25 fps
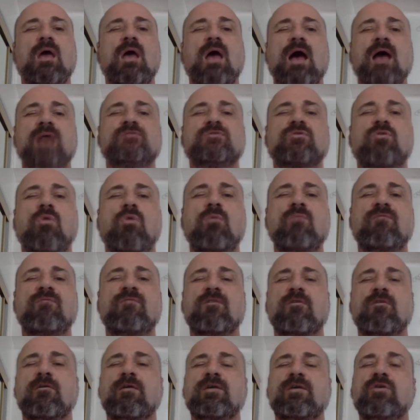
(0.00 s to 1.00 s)
As Colm
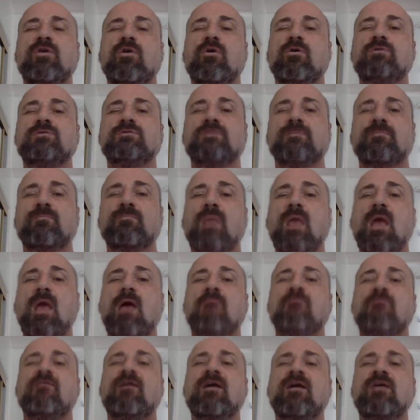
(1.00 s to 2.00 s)
Feore notes,
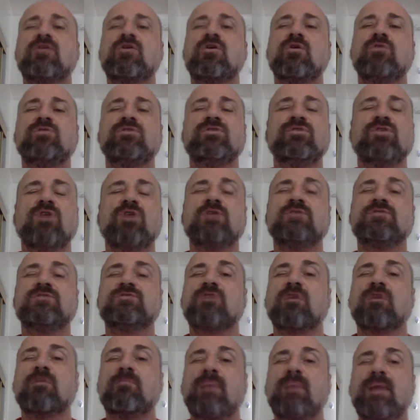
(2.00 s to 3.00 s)
Van Gogh did not
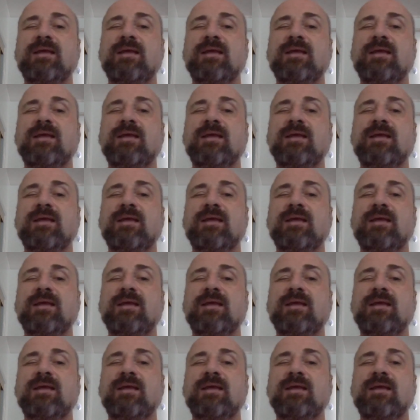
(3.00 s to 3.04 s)
start